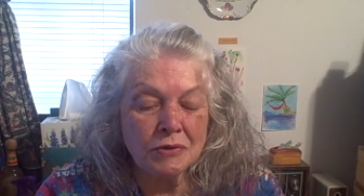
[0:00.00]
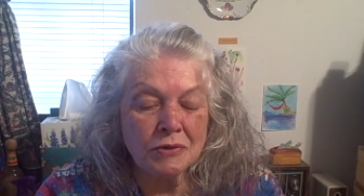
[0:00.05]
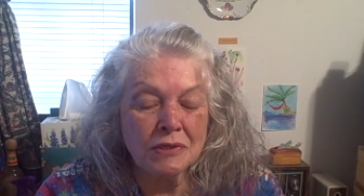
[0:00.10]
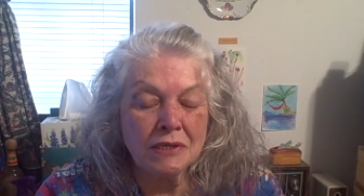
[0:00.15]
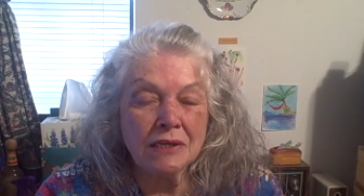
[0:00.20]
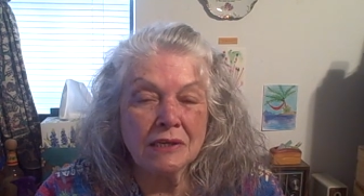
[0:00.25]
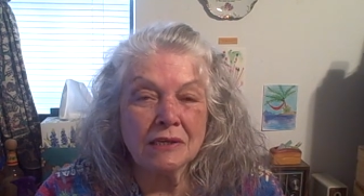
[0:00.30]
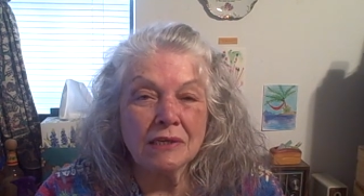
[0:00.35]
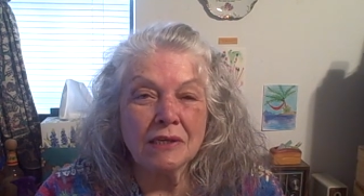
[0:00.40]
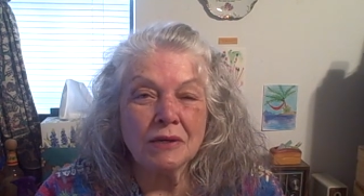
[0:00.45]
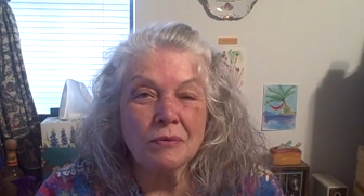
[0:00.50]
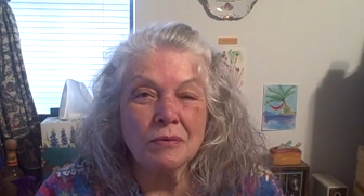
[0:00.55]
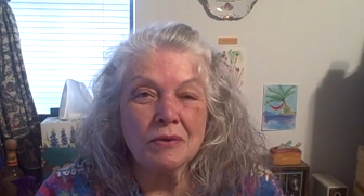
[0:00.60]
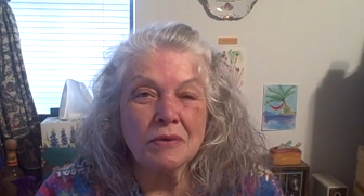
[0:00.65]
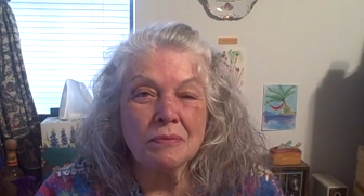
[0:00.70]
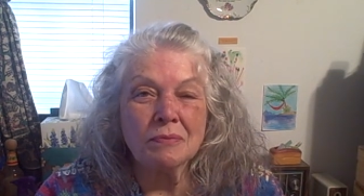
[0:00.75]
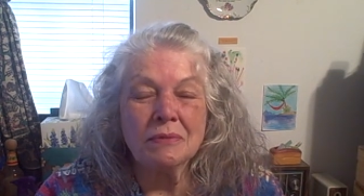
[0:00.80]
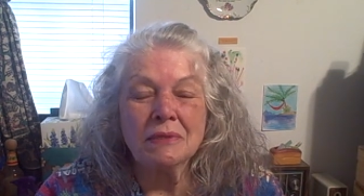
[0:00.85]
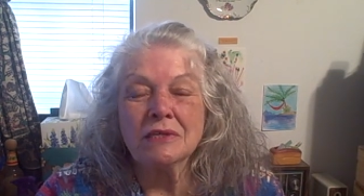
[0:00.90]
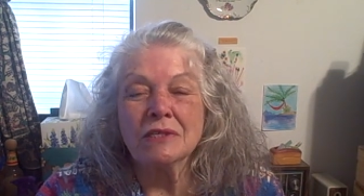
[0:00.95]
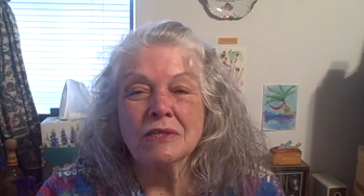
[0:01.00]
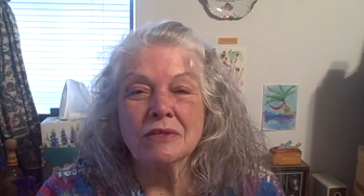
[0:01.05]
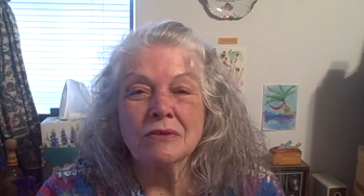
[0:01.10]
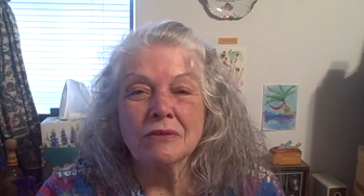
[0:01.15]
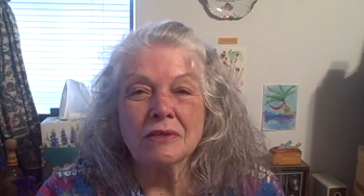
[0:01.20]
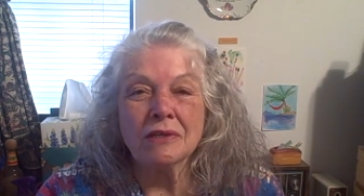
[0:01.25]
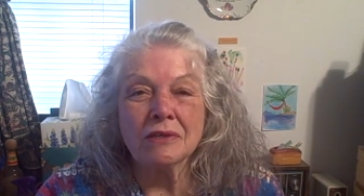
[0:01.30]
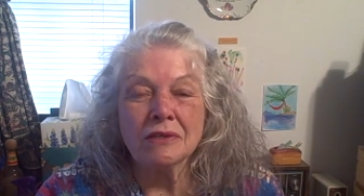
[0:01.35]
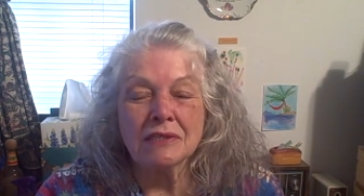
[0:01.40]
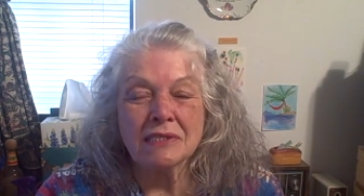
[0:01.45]
dealing with
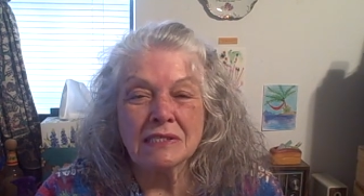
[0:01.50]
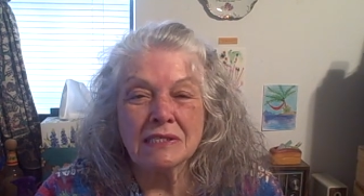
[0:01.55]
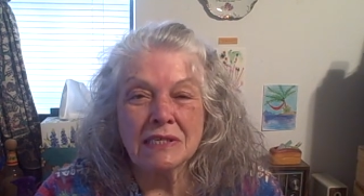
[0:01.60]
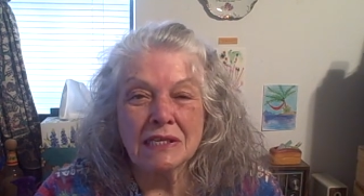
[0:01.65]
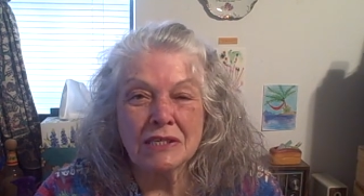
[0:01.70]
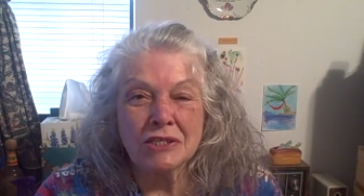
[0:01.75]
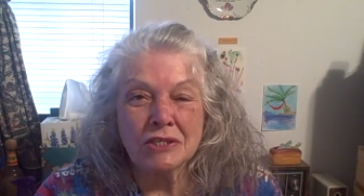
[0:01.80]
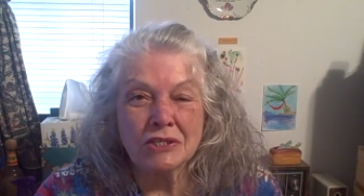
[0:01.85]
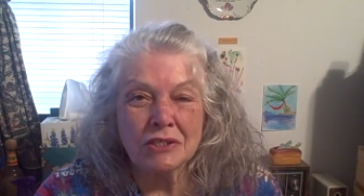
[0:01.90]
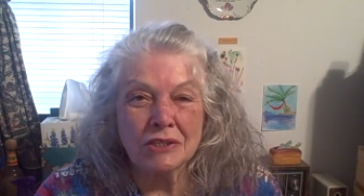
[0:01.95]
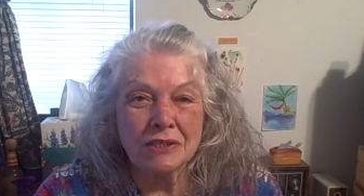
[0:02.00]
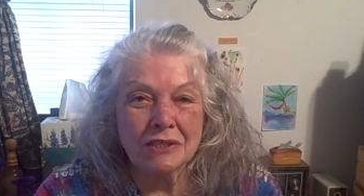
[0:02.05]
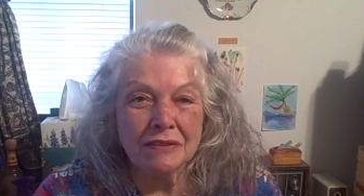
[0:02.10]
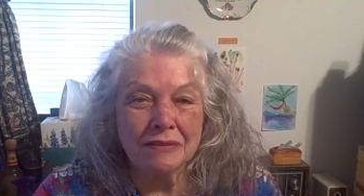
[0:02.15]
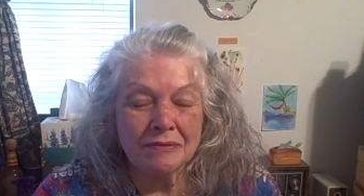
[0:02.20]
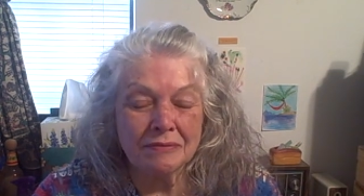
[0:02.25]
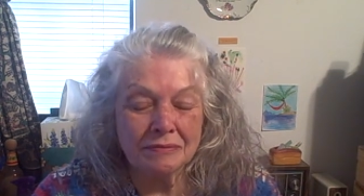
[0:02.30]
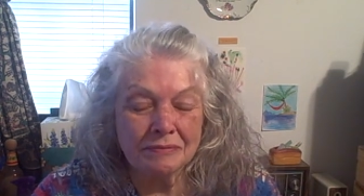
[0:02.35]
materialization.